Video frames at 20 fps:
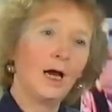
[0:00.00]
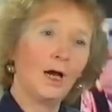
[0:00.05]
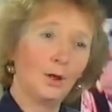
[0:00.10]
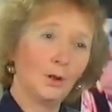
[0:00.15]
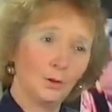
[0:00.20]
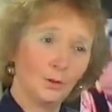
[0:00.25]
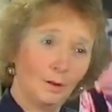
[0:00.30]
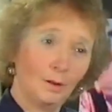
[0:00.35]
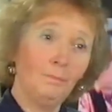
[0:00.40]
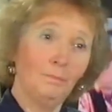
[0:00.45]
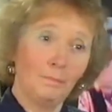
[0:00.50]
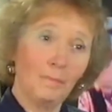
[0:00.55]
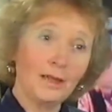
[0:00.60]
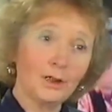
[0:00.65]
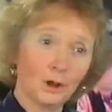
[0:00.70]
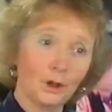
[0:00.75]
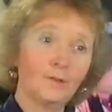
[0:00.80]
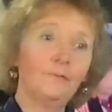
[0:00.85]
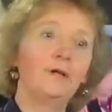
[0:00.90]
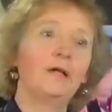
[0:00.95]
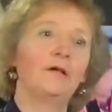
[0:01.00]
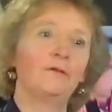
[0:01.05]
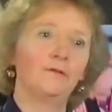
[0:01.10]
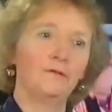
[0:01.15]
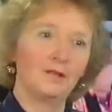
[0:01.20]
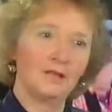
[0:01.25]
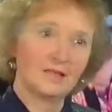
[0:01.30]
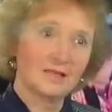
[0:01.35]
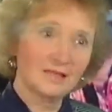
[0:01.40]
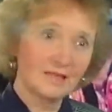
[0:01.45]
now much of it
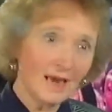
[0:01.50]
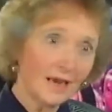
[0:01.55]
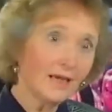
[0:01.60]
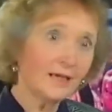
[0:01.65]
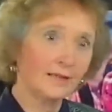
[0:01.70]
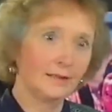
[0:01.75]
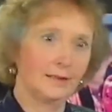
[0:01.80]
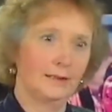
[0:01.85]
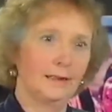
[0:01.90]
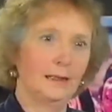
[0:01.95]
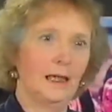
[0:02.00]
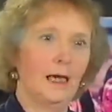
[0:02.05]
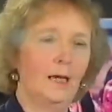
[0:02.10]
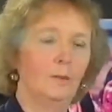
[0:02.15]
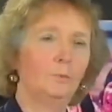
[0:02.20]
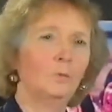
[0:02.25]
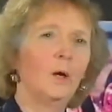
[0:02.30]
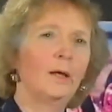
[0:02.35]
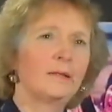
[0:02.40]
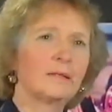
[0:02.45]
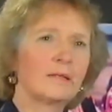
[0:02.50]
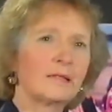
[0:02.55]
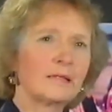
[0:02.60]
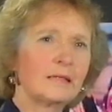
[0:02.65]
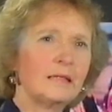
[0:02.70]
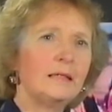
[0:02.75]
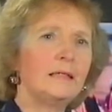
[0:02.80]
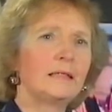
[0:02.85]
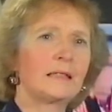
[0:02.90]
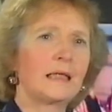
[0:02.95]
for the second time, one
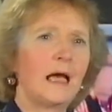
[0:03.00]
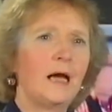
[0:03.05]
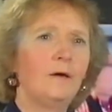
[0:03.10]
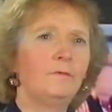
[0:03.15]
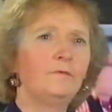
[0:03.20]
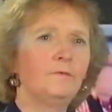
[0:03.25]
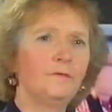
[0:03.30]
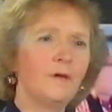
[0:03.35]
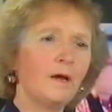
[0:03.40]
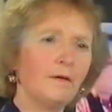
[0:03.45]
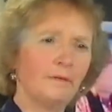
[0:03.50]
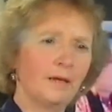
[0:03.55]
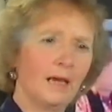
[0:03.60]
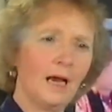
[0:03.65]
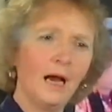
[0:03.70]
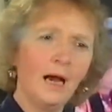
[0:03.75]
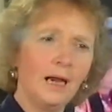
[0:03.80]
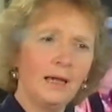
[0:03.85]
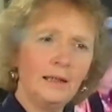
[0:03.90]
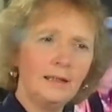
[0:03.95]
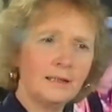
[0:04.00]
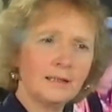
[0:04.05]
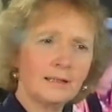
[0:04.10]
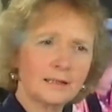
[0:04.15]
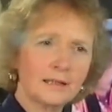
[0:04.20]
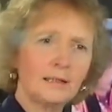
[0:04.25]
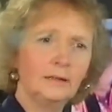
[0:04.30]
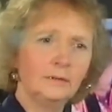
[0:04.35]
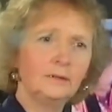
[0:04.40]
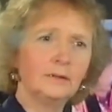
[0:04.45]
sees how very highly
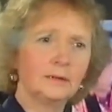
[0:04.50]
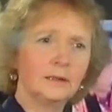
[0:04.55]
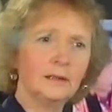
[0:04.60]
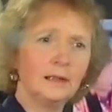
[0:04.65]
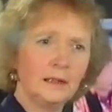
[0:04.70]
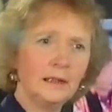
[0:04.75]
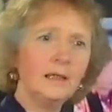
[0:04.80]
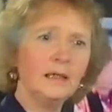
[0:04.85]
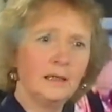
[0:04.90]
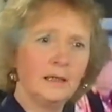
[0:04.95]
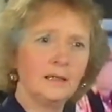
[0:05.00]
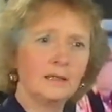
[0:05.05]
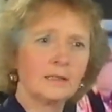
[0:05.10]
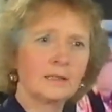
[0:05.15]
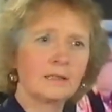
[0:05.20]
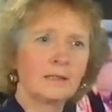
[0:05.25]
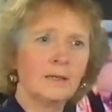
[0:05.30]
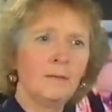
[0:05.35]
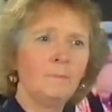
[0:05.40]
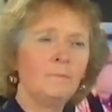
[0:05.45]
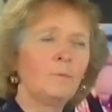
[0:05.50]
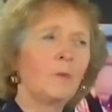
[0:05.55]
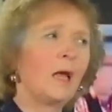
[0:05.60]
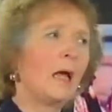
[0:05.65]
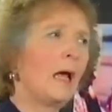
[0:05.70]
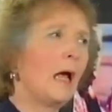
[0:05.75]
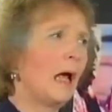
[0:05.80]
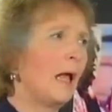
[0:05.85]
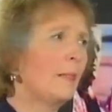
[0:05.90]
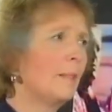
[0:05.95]
skilled it is,
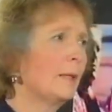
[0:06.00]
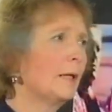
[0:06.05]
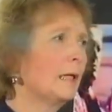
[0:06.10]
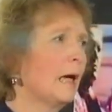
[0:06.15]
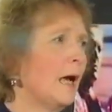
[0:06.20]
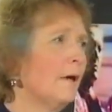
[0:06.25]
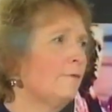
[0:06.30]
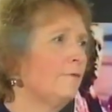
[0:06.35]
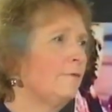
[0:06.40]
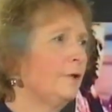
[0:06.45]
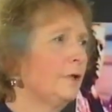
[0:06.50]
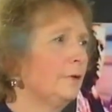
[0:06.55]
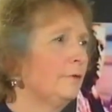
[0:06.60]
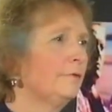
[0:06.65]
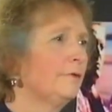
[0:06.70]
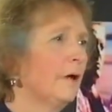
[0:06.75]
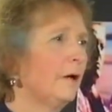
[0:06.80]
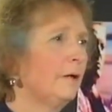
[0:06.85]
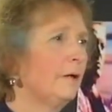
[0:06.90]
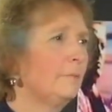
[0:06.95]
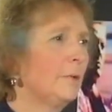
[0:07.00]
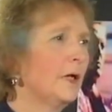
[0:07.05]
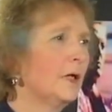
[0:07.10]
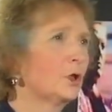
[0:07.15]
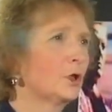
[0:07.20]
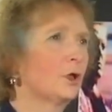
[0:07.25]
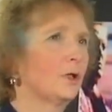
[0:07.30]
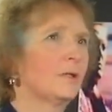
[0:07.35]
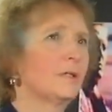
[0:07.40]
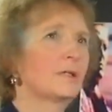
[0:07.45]
and that I feel very
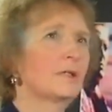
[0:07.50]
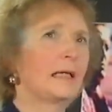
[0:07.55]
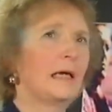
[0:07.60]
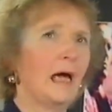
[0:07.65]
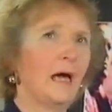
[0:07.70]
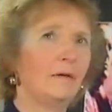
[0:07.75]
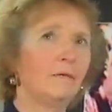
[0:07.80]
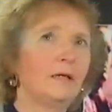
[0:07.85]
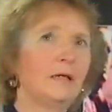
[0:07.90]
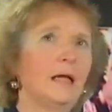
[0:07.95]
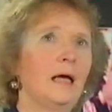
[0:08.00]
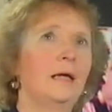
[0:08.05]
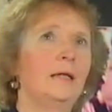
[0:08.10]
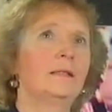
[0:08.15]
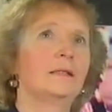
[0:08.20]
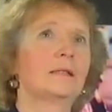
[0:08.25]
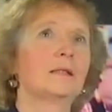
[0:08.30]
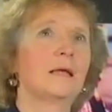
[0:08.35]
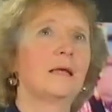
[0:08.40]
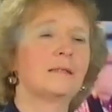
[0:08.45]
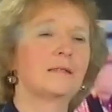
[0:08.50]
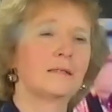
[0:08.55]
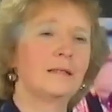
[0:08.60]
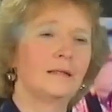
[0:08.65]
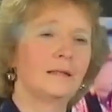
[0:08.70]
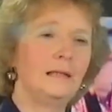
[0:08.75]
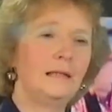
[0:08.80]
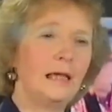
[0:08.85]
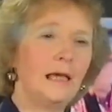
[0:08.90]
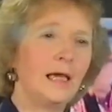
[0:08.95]
much, as Caroline says
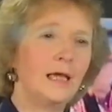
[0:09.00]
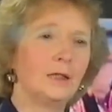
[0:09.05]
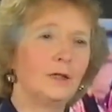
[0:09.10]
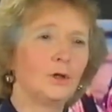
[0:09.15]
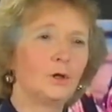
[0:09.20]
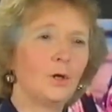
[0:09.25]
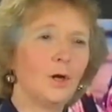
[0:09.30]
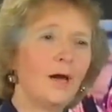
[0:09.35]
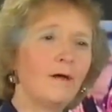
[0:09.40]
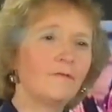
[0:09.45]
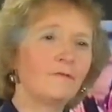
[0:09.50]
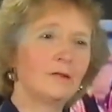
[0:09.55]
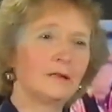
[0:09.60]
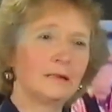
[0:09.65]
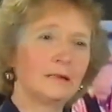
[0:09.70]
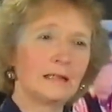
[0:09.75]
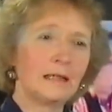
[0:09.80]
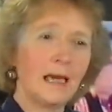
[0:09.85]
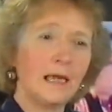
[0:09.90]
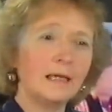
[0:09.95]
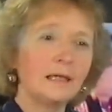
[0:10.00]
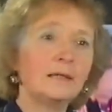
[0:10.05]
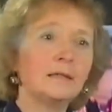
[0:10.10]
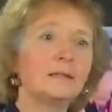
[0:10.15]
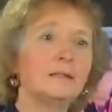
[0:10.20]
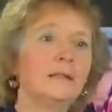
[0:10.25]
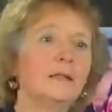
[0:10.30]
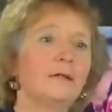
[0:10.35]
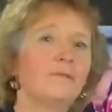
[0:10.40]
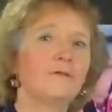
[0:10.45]
at the end, you have to take
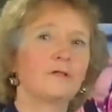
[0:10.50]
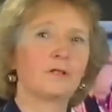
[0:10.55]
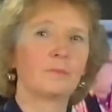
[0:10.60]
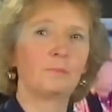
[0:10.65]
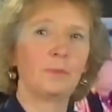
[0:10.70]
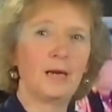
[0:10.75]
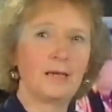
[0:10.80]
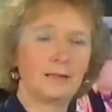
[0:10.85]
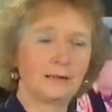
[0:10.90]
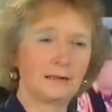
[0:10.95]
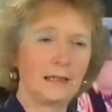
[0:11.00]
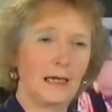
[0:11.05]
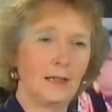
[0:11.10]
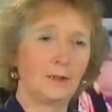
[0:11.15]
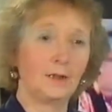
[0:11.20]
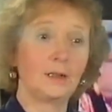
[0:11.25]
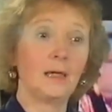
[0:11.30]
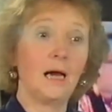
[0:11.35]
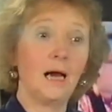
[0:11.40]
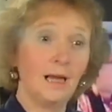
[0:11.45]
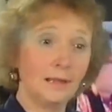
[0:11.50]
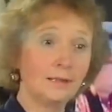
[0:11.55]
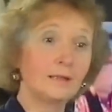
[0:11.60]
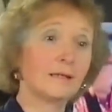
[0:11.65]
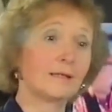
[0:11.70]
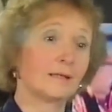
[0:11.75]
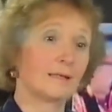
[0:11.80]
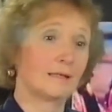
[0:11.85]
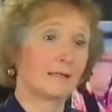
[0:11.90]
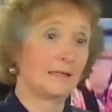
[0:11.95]
a nervous breakdown to
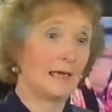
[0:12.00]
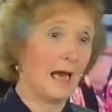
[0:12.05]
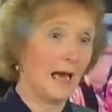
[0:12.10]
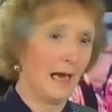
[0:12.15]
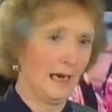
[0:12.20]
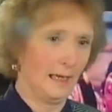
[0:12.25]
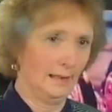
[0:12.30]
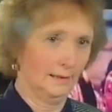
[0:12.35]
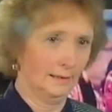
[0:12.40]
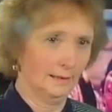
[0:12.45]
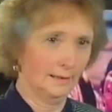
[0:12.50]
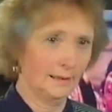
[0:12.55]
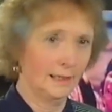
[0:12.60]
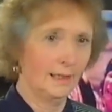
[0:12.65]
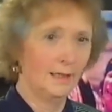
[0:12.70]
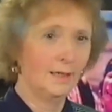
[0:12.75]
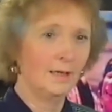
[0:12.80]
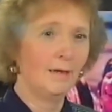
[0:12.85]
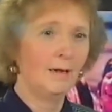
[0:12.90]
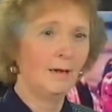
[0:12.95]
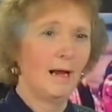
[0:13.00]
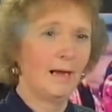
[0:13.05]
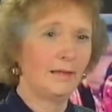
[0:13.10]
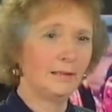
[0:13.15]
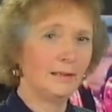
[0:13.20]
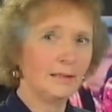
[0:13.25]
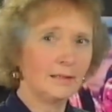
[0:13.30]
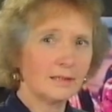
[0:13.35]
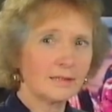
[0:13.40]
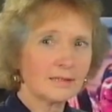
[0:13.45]
understand,
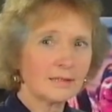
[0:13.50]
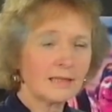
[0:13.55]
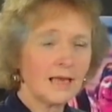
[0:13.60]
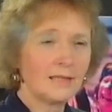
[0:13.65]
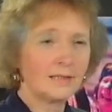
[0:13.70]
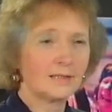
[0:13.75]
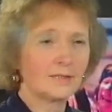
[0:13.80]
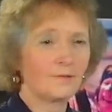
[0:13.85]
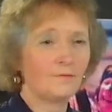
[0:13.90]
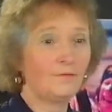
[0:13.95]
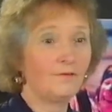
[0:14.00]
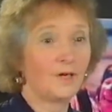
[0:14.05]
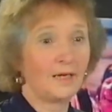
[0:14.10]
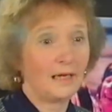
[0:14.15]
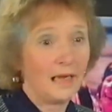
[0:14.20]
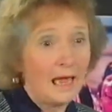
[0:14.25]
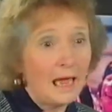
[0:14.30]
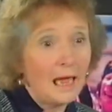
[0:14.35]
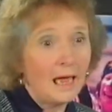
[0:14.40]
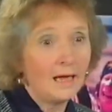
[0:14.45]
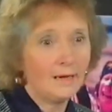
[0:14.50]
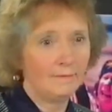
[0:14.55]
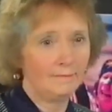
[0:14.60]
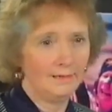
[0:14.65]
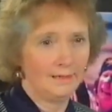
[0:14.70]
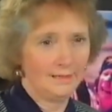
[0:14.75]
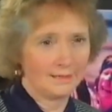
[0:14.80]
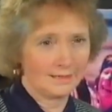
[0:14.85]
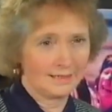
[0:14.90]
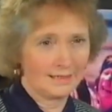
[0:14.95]
and in a sense,
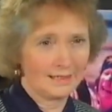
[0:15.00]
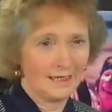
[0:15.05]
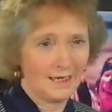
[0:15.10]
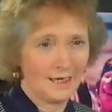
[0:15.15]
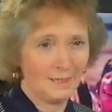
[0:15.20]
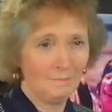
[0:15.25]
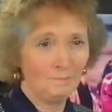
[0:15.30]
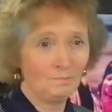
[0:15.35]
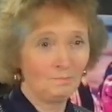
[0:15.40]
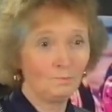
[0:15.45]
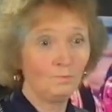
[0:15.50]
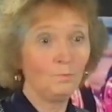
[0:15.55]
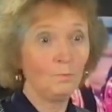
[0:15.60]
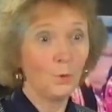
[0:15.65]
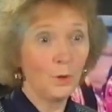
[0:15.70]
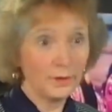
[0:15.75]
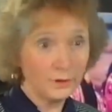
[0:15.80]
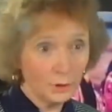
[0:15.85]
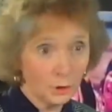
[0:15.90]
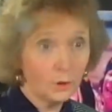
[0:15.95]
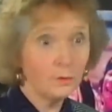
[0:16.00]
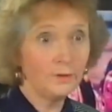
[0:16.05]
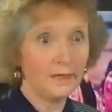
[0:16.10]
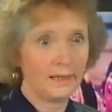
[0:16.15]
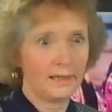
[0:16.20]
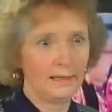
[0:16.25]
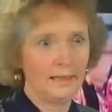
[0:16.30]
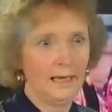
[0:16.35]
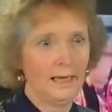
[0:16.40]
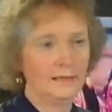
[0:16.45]
vicariously, we're doing